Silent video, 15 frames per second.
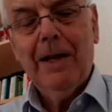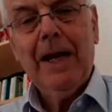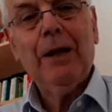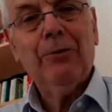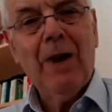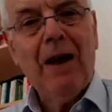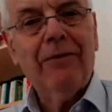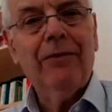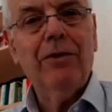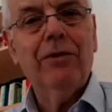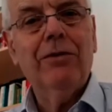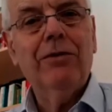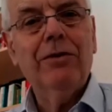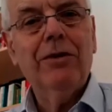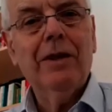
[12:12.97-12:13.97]
Take
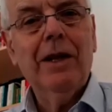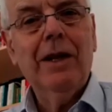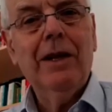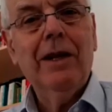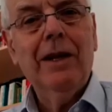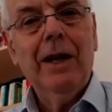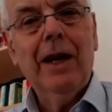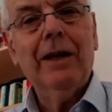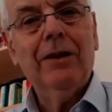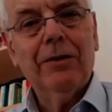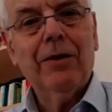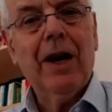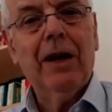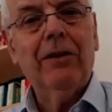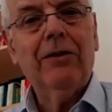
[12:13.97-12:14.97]
refuge in
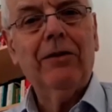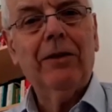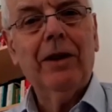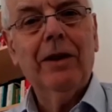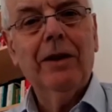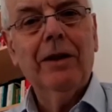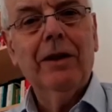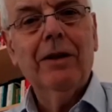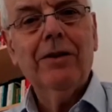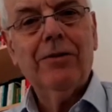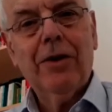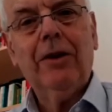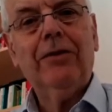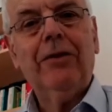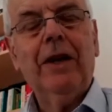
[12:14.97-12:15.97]
Christ,
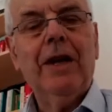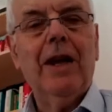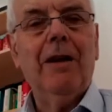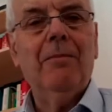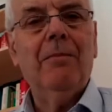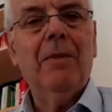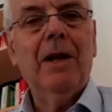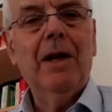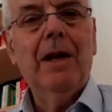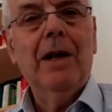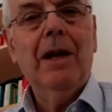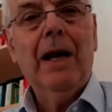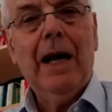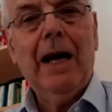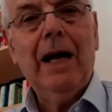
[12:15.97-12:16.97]
trust in him,
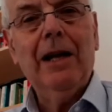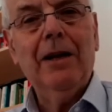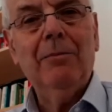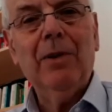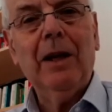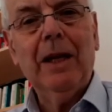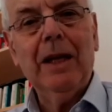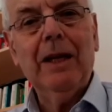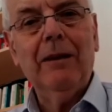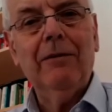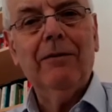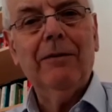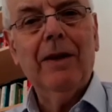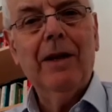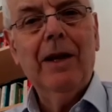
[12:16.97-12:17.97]
and
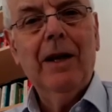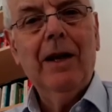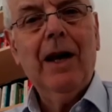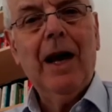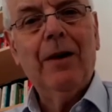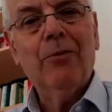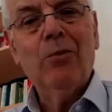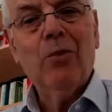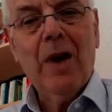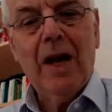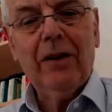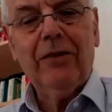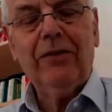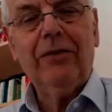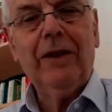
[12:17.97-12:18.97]
believe, and
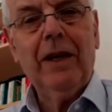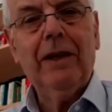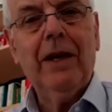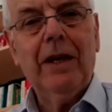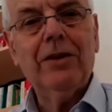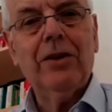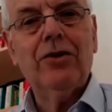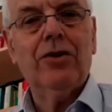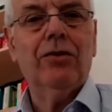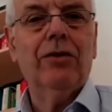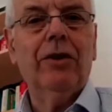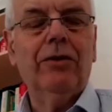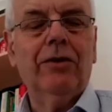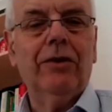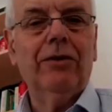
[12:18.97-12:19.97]
rest in his
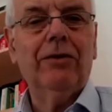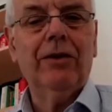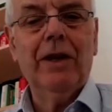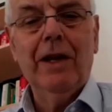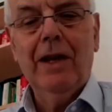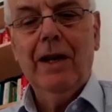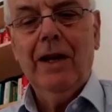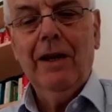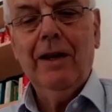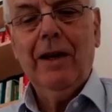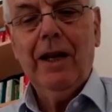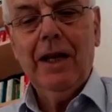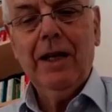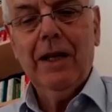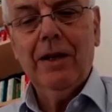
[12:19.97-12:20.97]
assurances
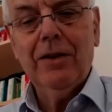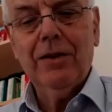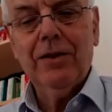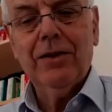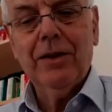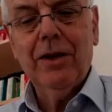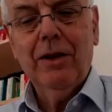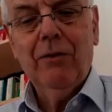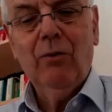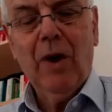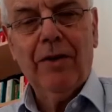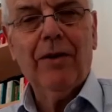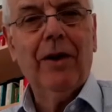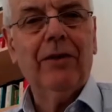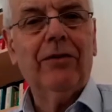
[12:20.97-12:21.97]
that he is
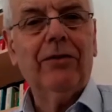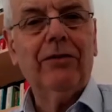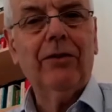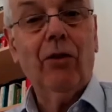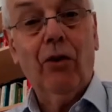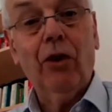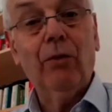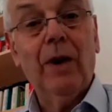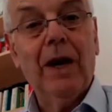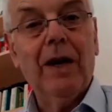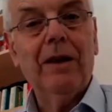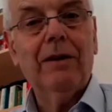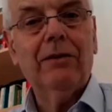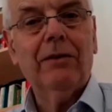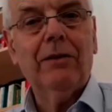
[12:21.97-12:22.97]
with us
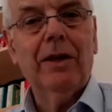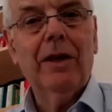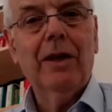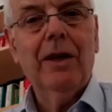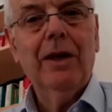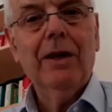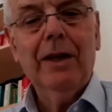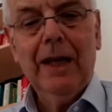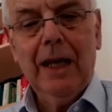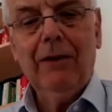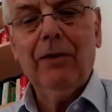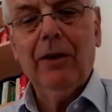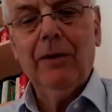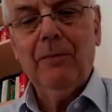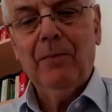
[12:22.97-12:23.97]
always,
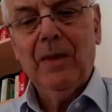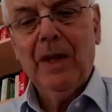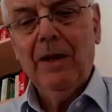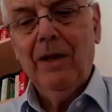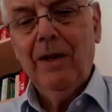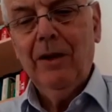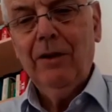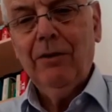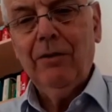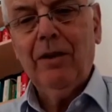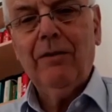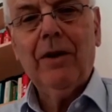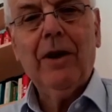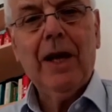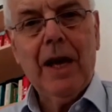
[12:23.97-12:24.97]
even to
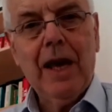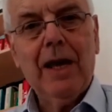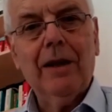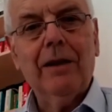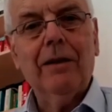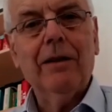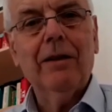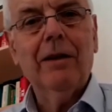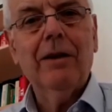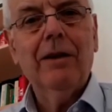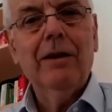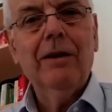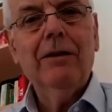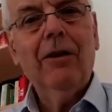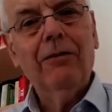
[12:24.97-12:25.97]
the very end
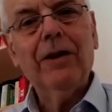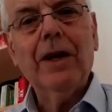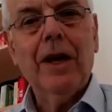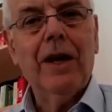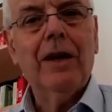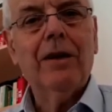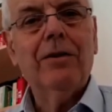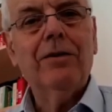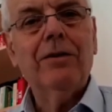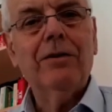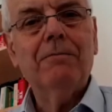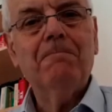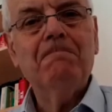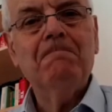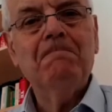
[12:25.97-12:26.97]
of the age.
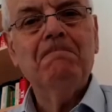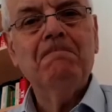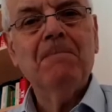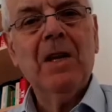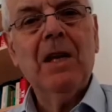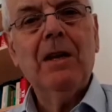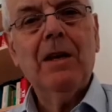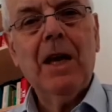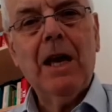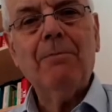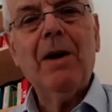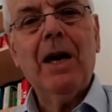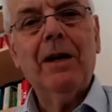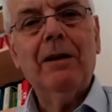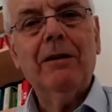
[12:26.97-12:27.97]

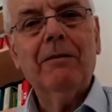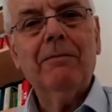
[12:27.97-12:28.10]
Amen.